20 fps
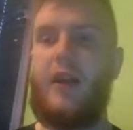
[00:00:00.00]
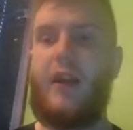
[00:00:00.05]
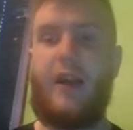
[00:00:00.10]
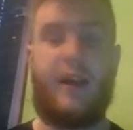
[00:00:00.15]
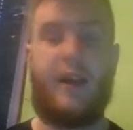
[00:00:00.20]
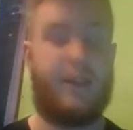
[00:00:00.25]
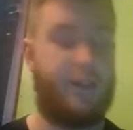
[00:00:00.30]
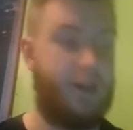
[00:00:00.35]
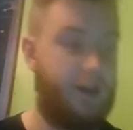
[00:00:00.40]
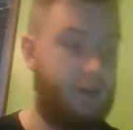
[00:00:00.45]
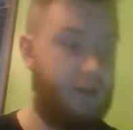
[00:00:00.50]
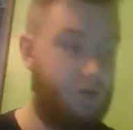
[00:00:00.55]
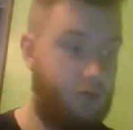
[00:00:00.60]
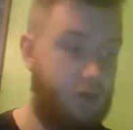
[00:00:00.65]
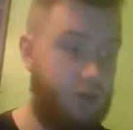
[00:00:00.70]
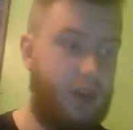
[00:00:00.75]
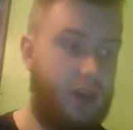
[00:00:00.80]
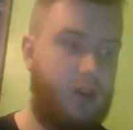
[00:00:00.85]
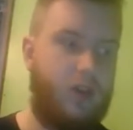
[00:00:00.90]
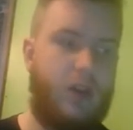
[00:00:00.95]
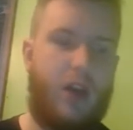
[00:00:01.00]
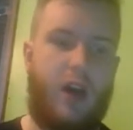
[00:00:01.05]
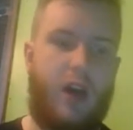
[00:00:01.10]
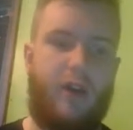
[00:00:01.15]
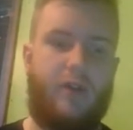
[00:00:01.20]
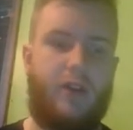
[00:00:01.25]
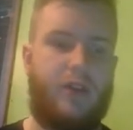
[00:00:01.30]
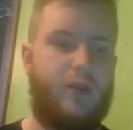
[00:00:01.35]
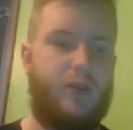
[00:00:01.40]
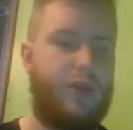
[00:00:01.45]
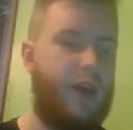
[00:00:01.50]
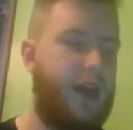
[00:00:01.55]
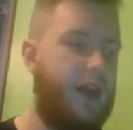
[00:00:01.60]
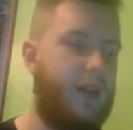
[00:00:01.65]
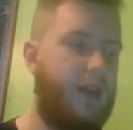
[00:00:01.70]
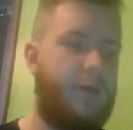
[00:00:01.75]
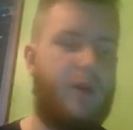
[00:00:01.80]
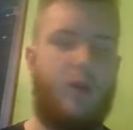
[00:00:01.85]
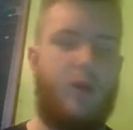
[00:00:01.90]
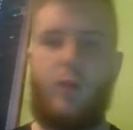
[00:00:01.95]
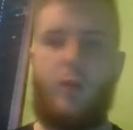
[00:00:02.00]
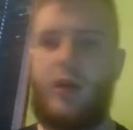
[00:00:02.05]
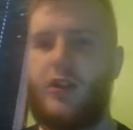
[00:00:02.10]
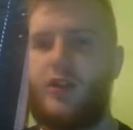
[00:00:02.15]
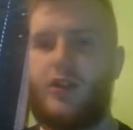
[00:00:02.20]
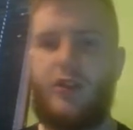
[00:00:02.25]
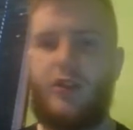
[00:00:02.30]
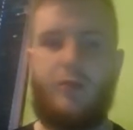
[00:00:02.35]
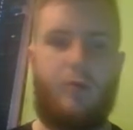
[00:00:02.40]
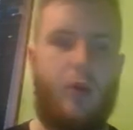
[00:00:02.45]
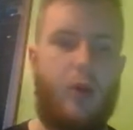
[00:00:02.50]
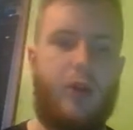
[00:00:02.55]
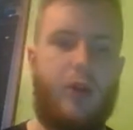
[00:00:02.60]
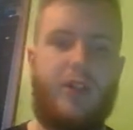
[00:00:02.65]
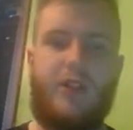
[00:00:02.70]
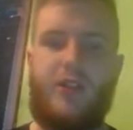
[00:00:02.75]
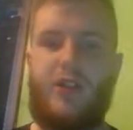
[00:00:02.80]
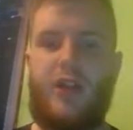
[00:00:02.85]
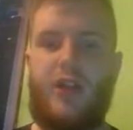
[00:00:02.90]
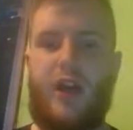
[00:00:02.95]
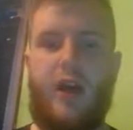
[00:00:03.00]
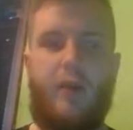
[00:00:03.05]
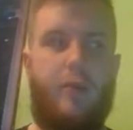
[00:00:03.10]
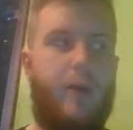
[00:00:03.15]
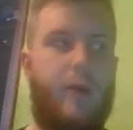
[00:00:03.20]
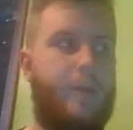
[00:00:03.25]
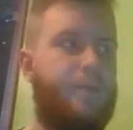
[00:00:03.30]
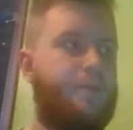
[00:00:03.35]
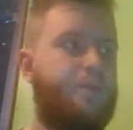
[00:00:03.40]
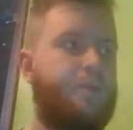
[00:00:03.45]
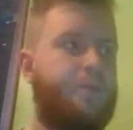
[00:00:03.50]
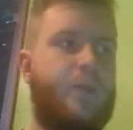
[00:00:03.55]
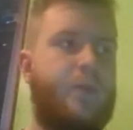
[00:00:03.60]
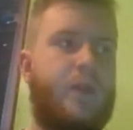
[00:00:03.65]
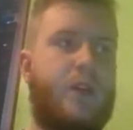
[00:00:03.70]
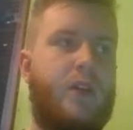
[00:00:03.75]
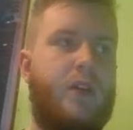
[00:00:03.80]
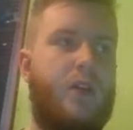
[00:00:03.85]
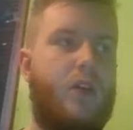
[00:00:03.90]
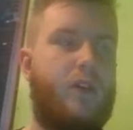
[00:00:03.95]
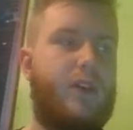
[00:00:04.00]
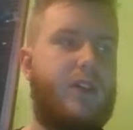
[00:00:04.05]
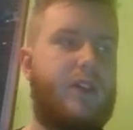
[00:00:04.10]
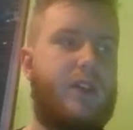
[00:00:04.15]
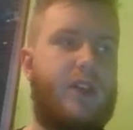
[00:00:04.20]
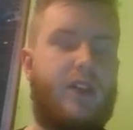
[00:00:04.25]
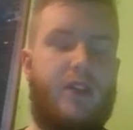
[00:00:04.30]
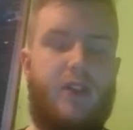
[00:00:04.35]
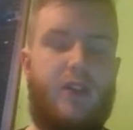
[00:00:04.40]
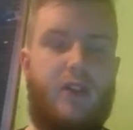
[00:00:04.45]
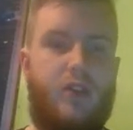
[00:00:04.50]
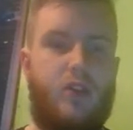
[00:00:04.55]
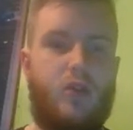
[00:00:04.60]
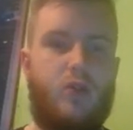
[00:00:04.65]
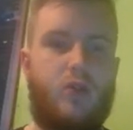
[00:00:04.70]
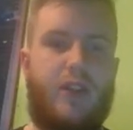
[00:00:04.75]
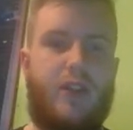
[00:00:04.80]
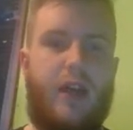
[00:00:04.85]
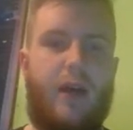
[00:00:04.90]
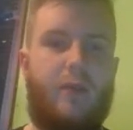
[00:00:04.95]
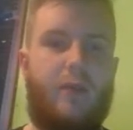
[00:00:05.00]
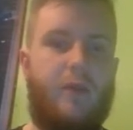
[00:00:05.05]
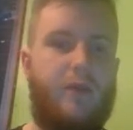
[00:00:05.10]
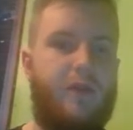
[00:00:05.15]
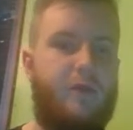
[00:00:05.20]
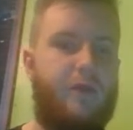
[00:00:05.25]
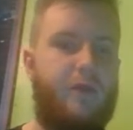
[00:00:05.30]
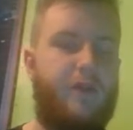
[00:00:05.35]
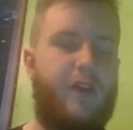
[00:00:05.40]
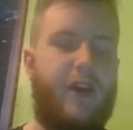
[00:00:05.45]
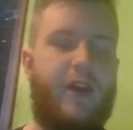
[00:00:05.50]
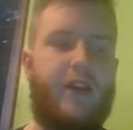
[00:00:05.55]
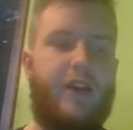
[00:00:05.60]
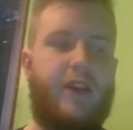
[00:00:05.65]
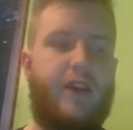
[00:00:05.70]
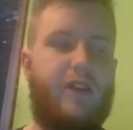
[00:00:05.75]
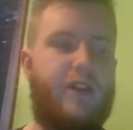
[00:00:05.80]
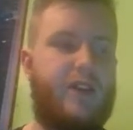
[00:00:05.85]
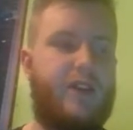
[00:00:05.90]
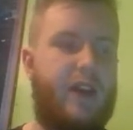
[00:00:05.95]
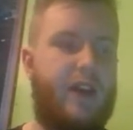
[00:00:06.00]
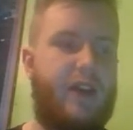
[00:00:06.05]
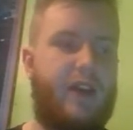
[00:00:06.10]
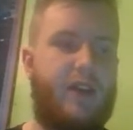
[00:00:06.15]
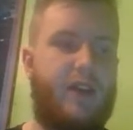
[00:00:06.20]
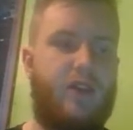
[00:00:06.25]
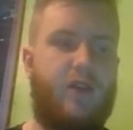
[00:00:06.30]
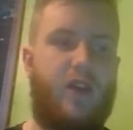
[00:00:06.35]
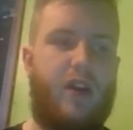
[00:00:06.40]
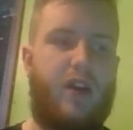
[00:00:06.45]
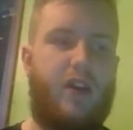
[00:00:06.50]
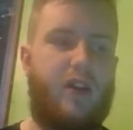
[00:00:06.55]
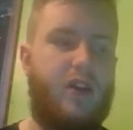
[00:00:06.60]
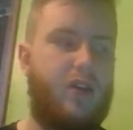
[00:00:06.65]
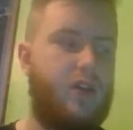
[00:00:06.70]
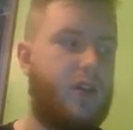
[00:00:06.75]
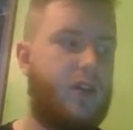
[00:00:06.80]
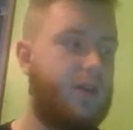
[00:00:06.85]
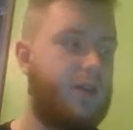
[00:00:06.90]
It has really good coverage with Elemental Punches, Poison Jab. Obviously, Dual Stab of Fighting and Psychic's very good.